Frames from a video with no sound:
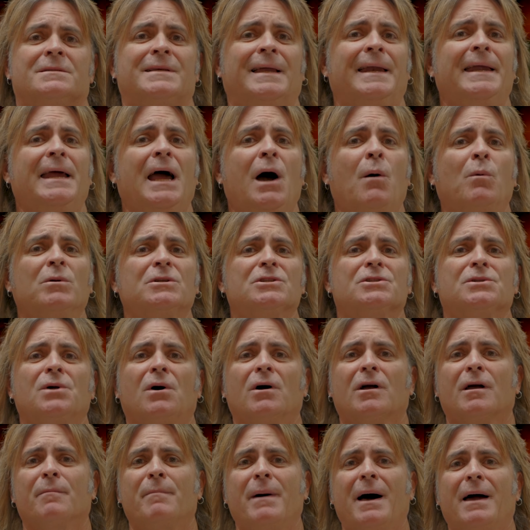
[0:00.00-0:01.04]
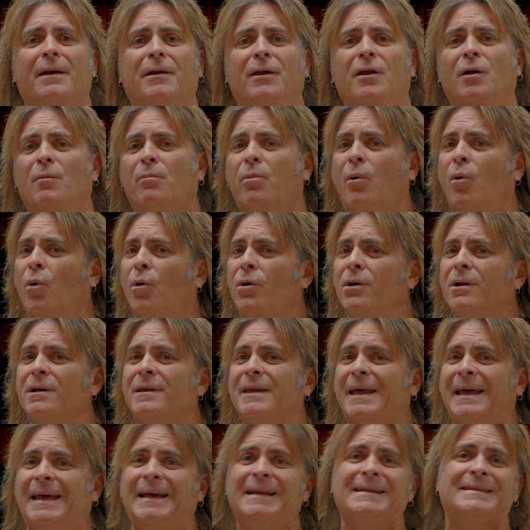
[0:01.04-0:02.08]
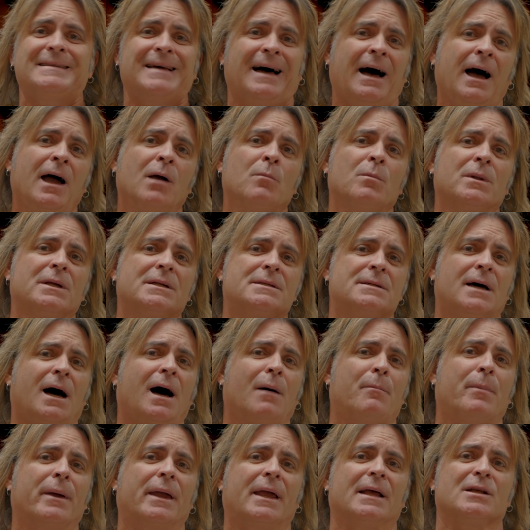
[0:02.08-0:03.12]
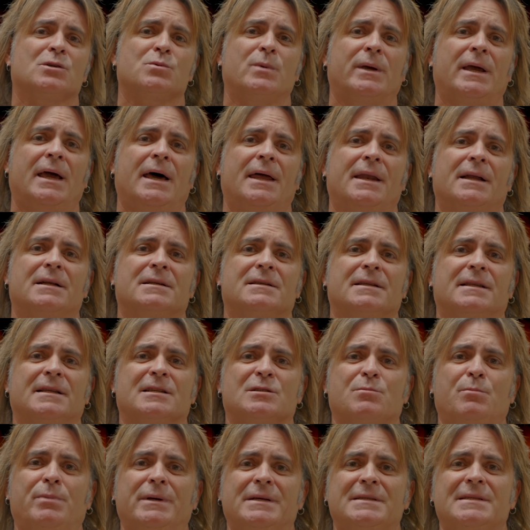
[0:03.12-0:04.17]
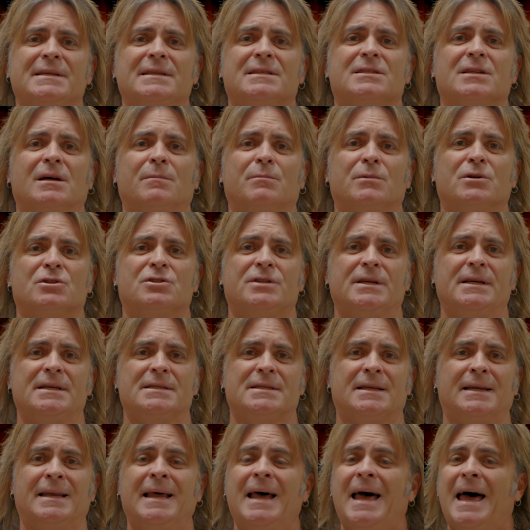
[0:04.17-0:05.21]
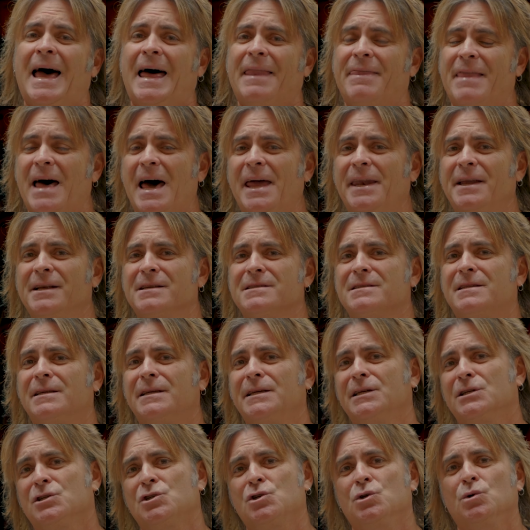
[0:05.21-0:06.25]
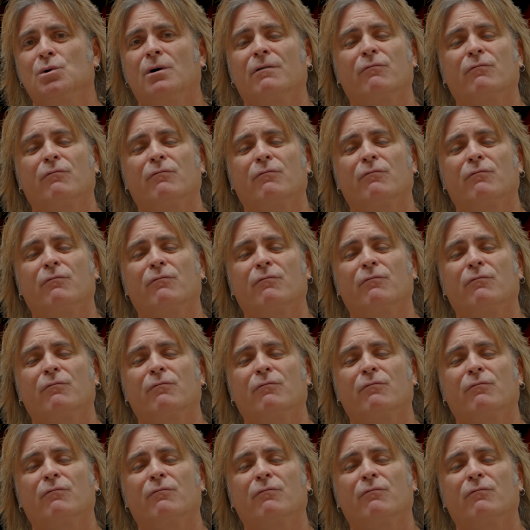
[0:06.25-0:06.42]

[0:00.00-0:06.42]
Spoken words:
Today I want to talk about an important and timely topic as we head into this busy summer season, and that is the issue